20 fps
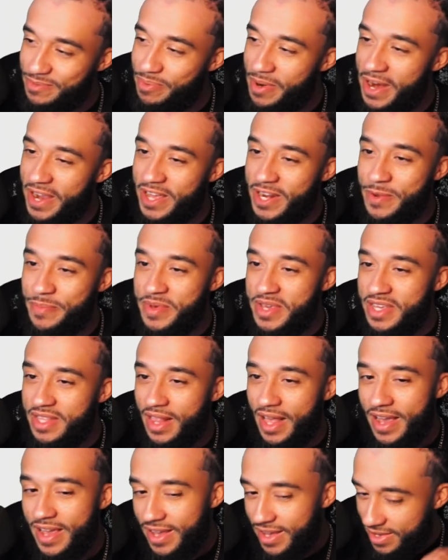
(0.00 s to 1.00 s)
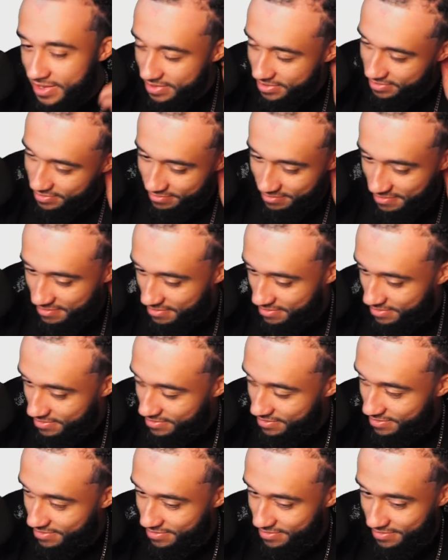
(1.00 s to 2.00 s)
it's probably gonna be like
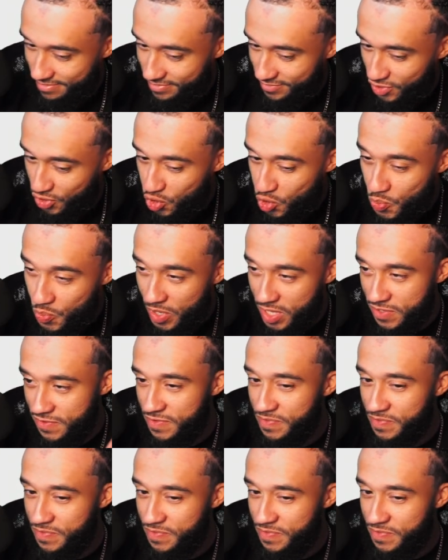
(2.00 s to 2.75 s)
two months